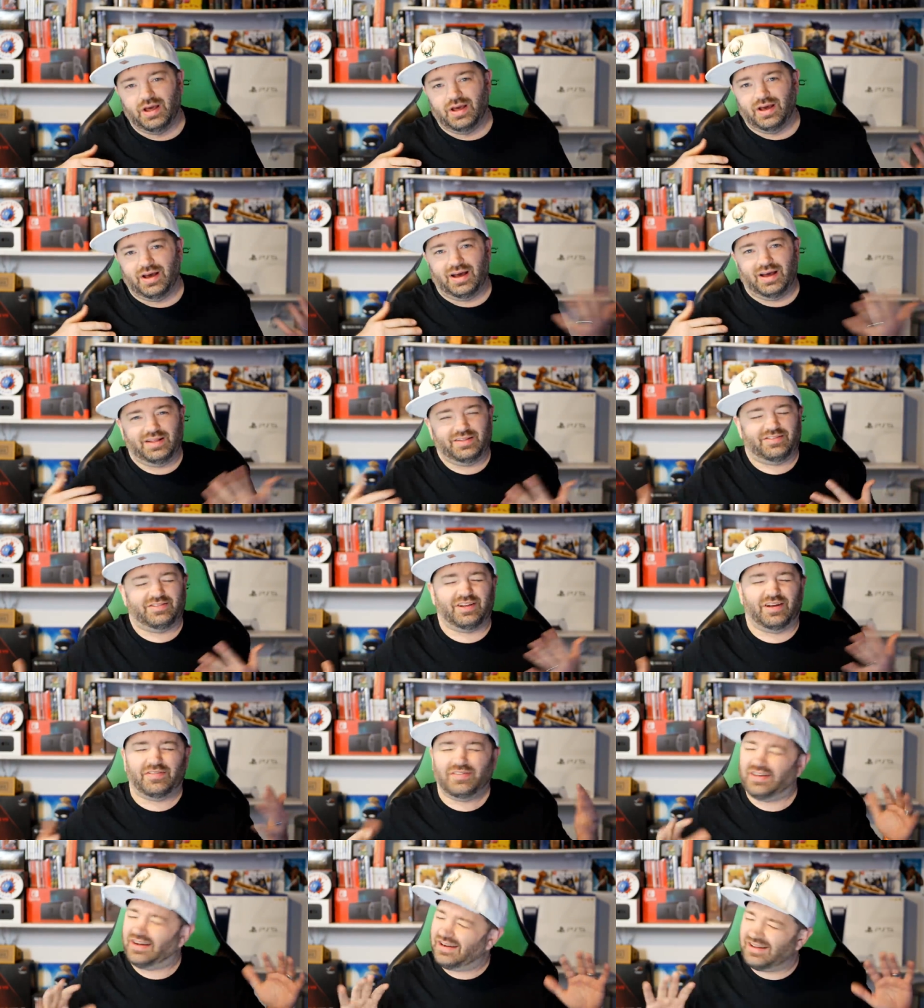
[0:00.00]
and
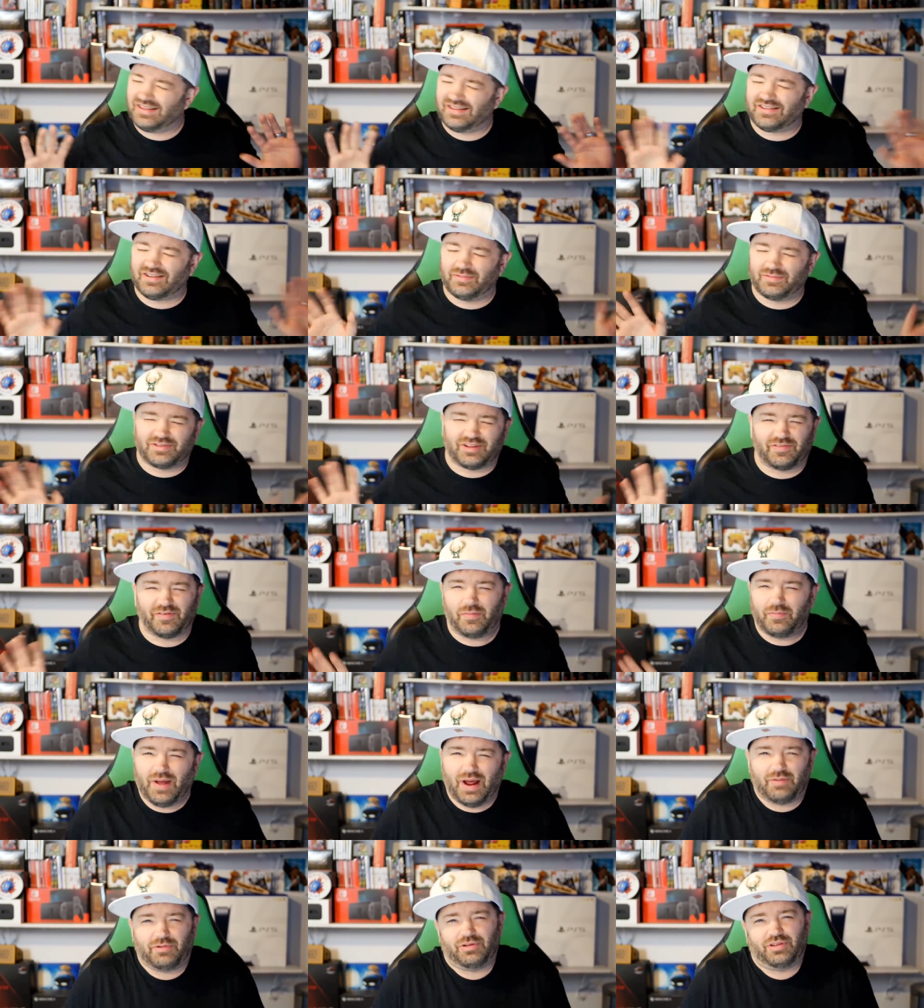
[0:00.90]
stuff. Some stuff I'm
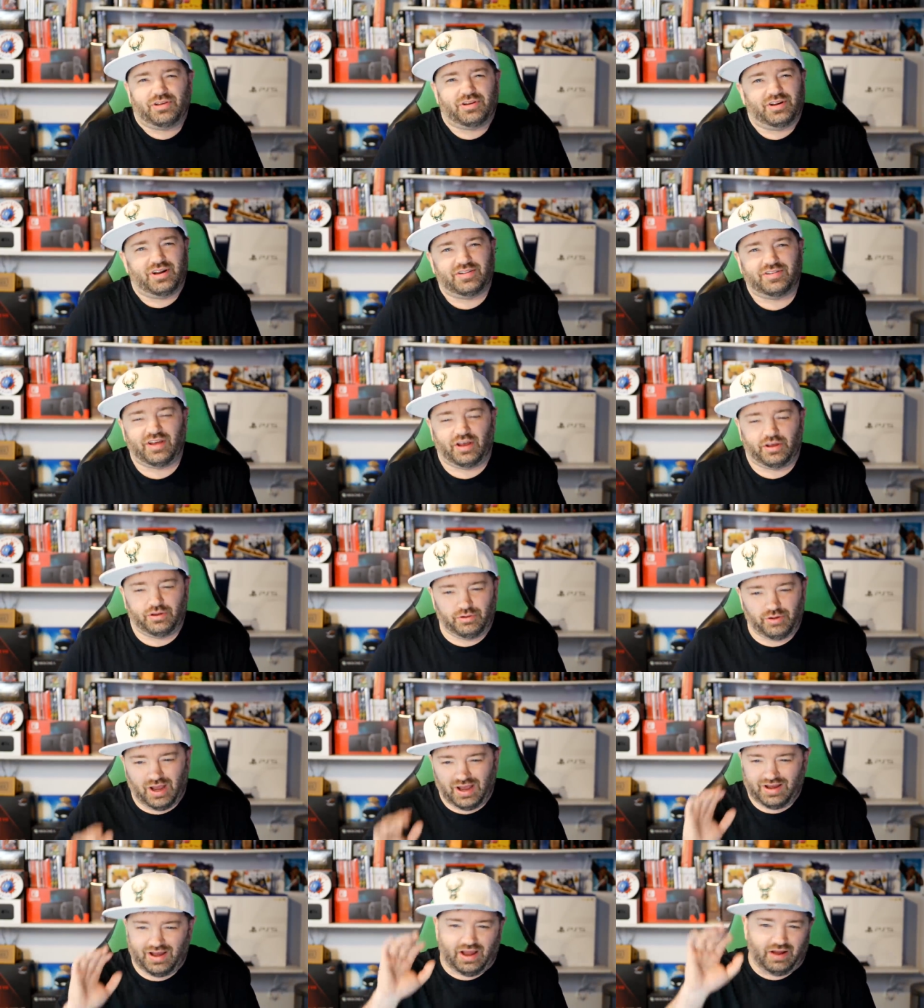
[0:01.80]
not really going to tell you.
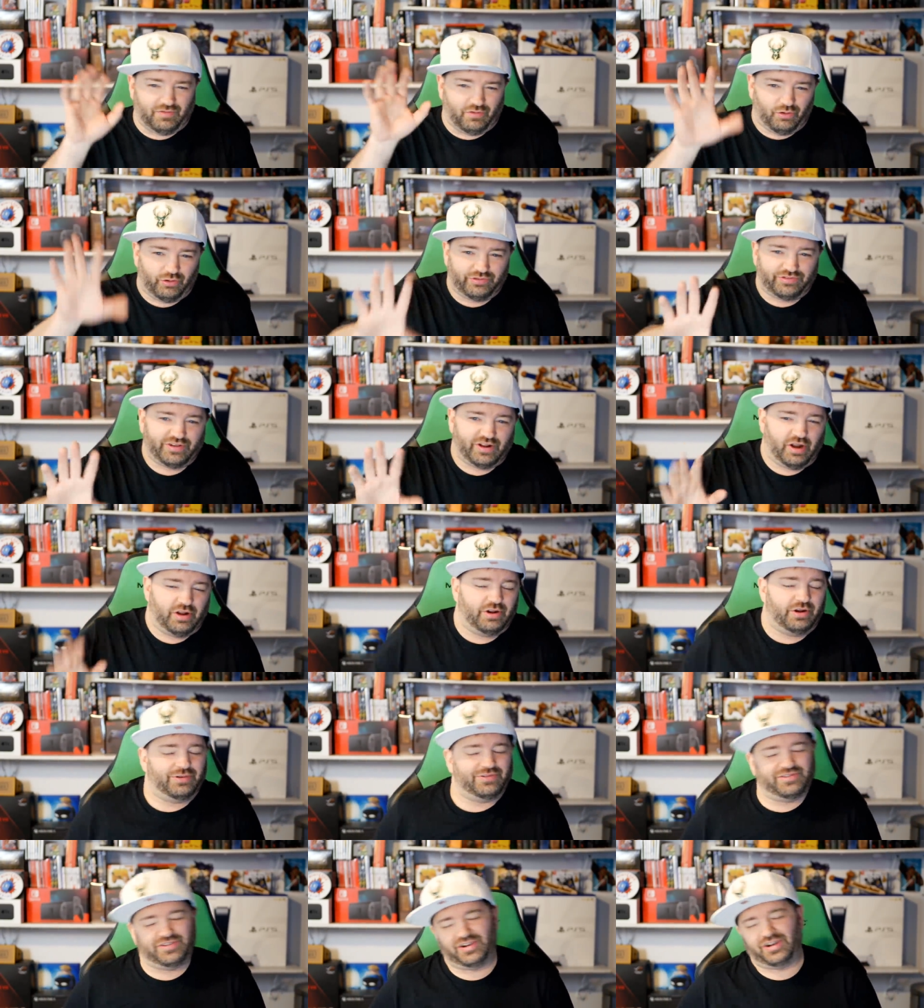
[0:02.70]
I, I, have a whole set of
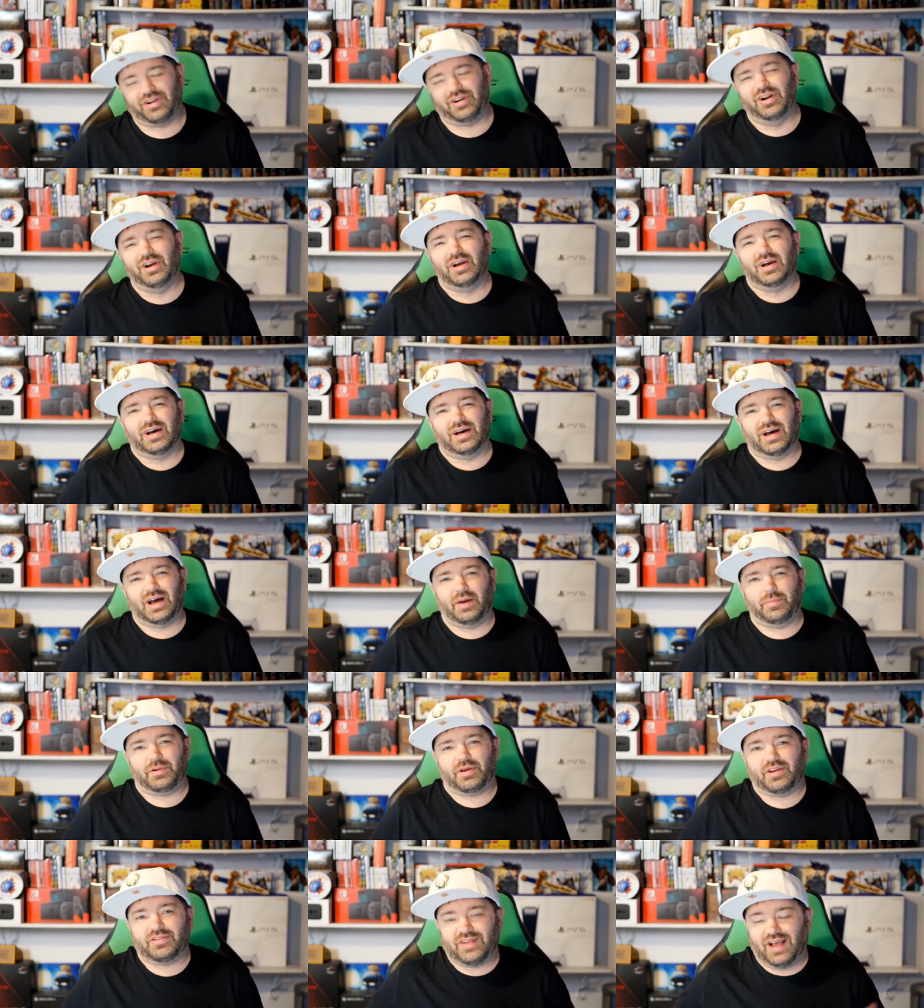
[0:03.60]
notes here uh,
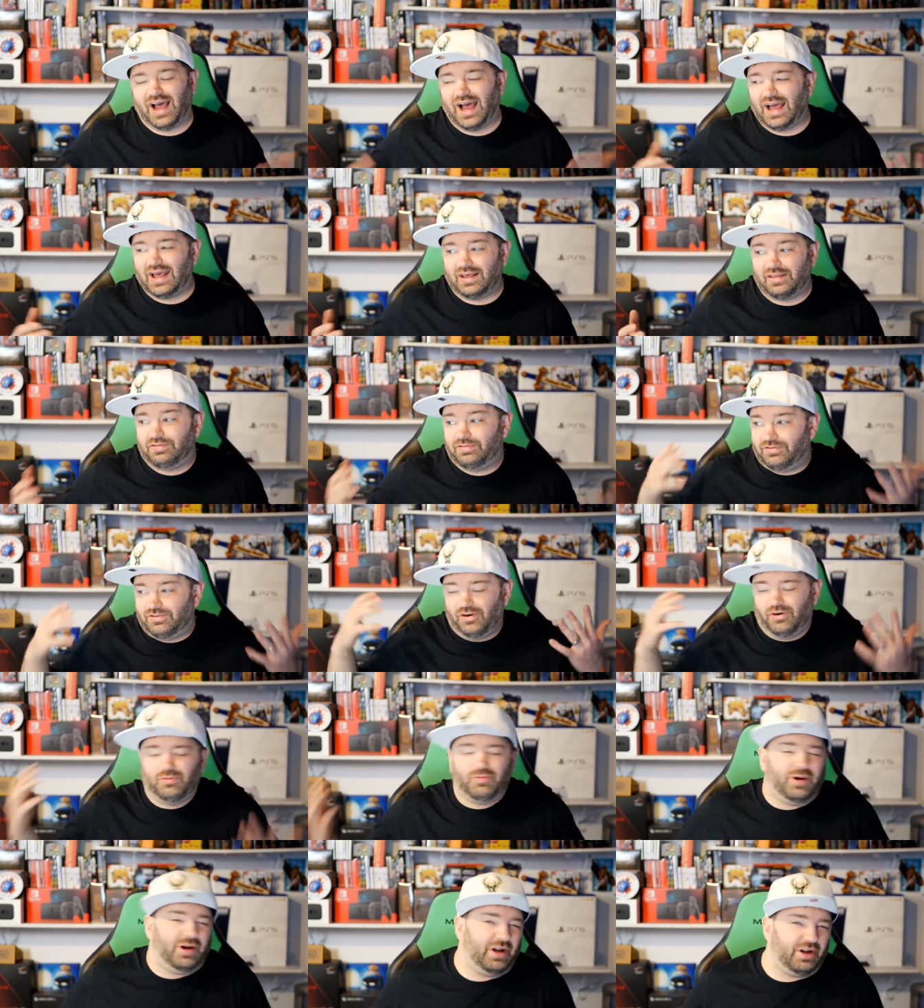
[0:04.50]
because I
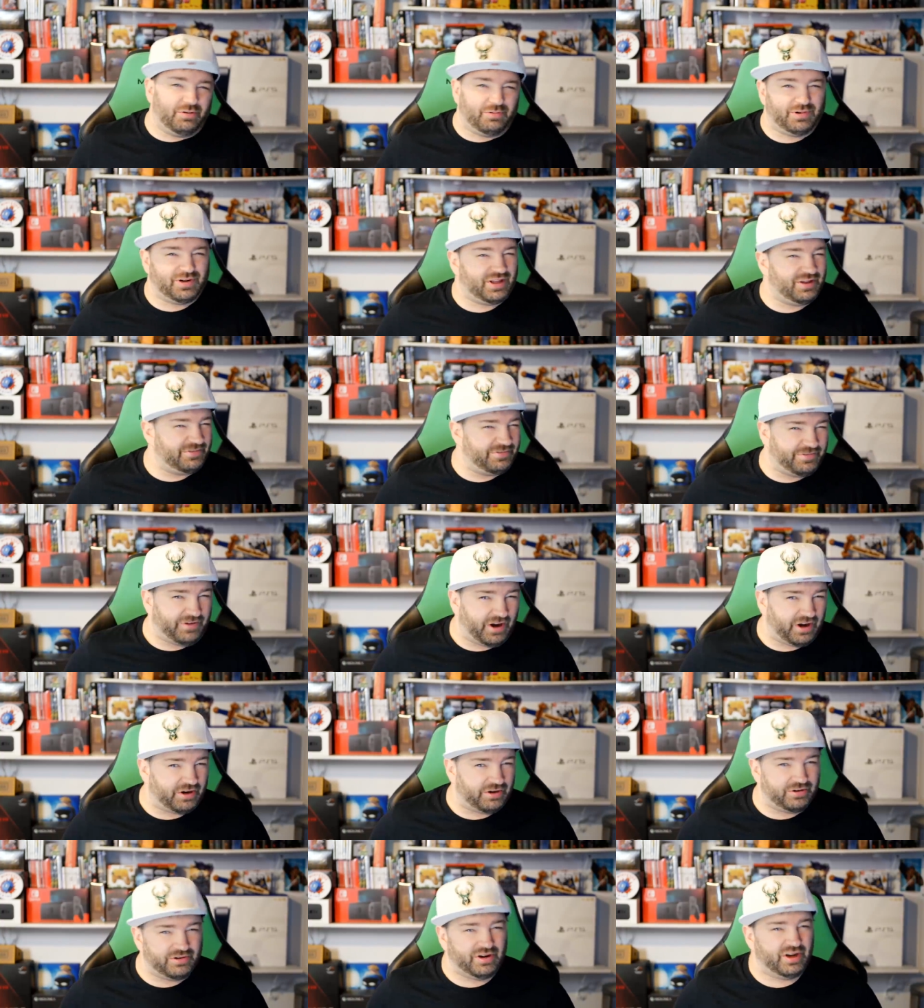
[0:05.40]
don't want anyone to get
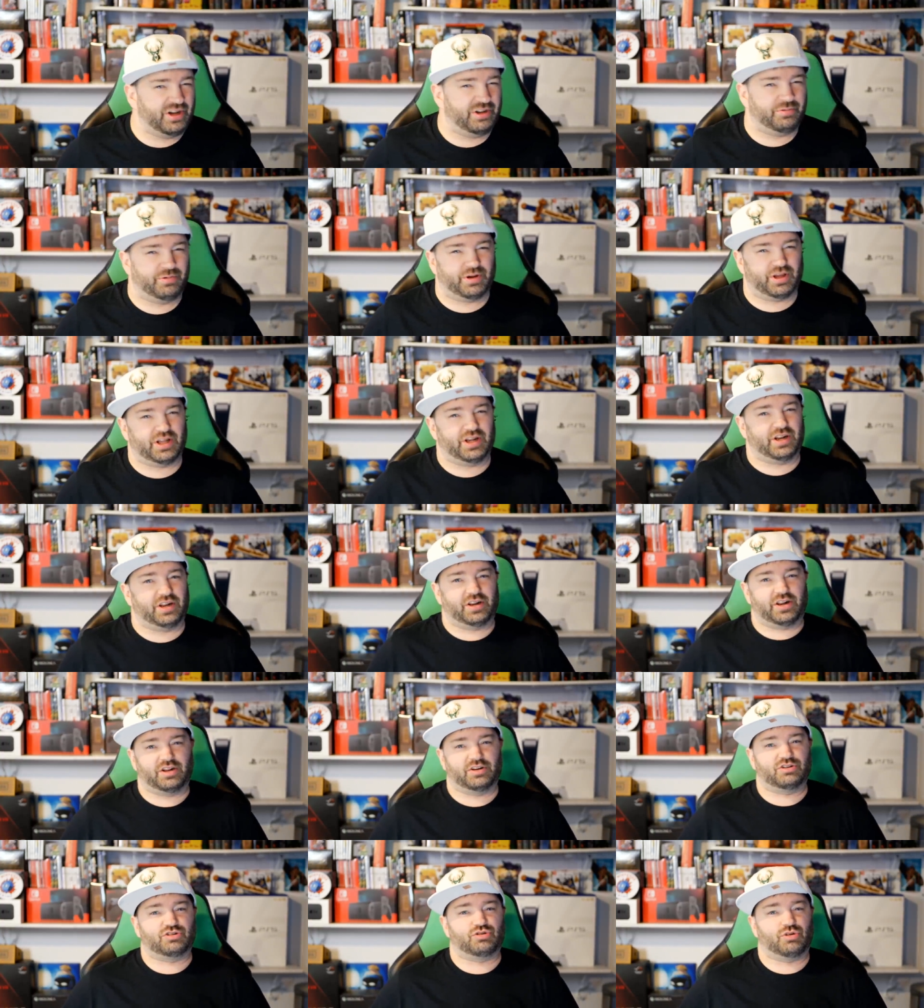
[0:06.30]
fired and anyone getting
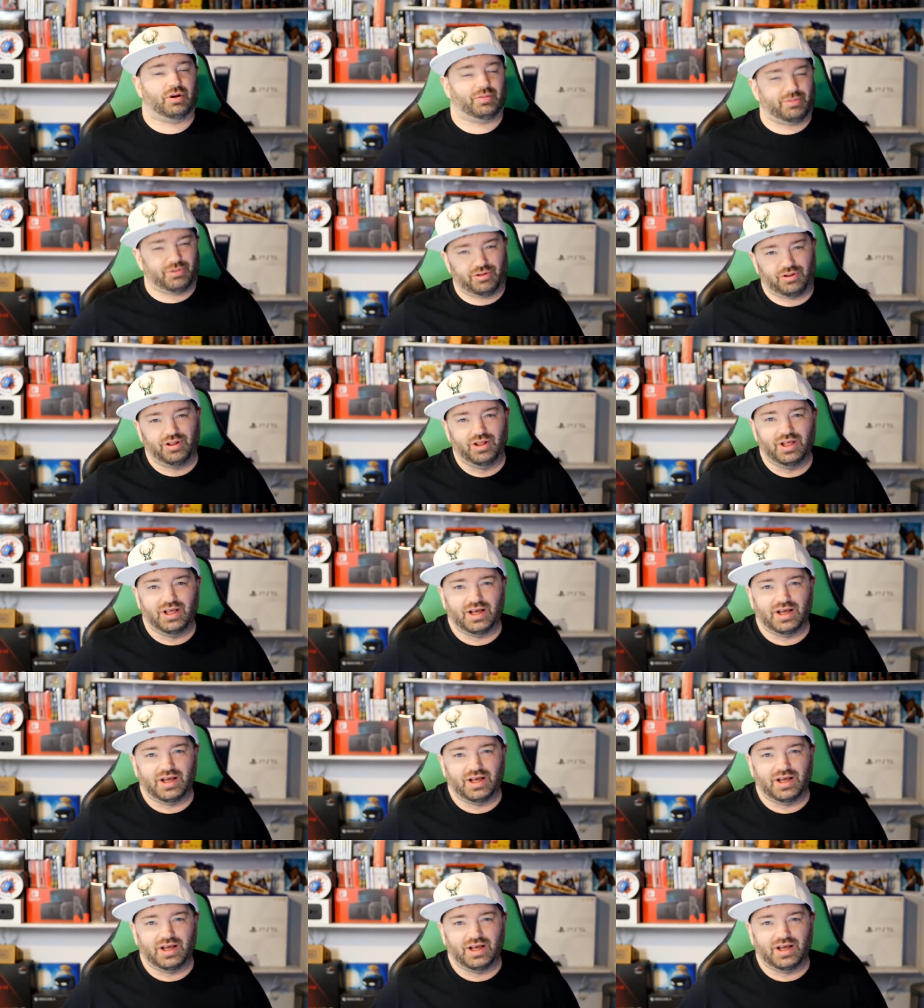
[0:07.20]
in trouble.